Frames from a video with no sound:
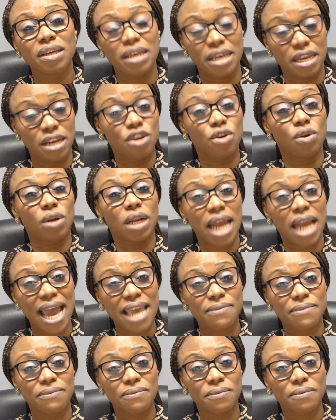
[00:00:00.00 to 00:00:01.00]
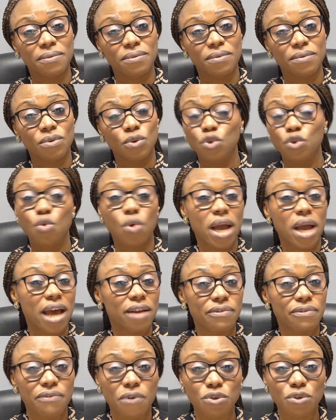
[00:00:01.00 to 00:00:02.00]
in your life, you
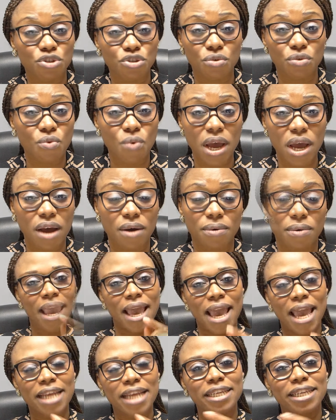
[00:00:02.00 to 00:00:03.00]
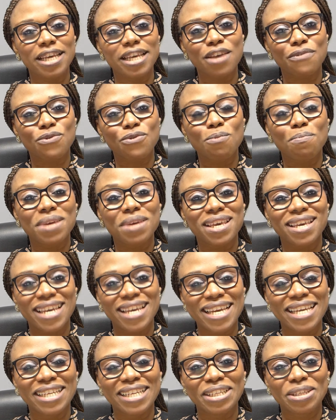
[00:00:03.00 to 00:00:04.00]
can't function well. And if you
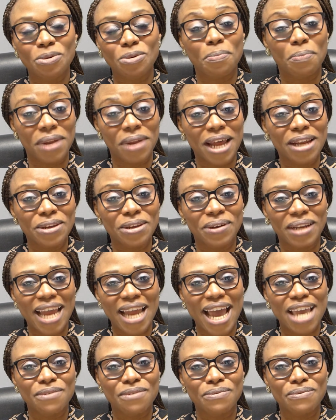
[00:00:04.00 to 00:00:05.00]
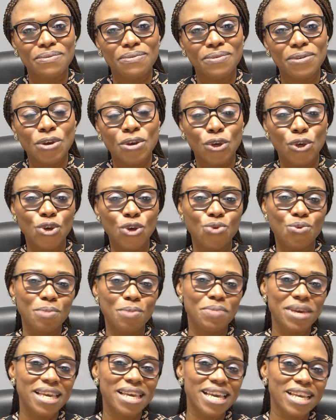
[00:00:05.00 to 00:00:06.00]
begin to plan your life, you will
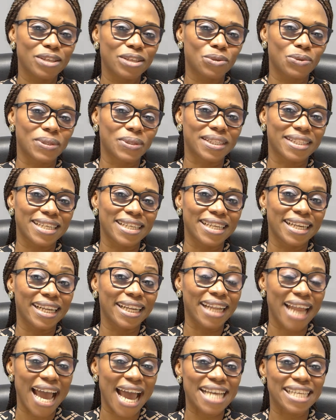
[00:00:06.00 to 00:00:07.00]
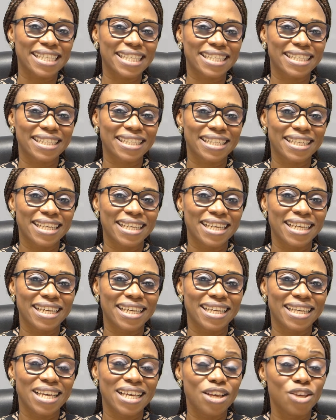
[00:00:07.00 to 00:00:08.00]
begin to see light.
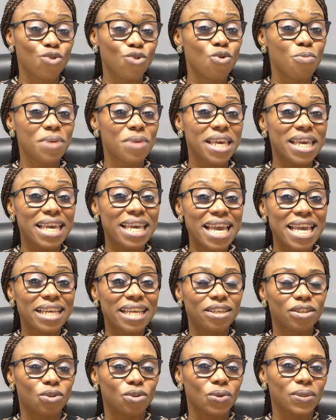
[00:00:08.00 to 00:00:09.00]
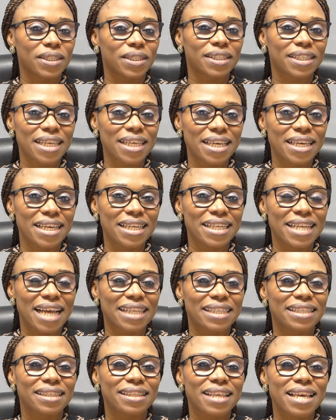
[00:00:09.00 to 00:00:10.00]
You will begin to see
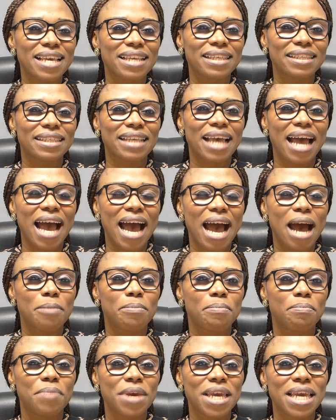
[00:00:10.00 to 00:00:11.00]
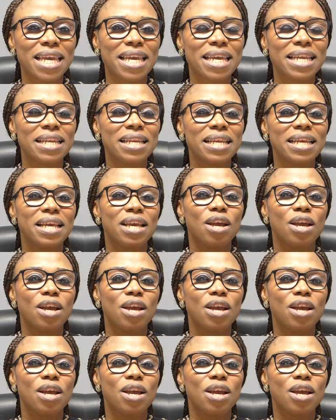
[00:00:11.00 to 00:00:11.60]
that things are being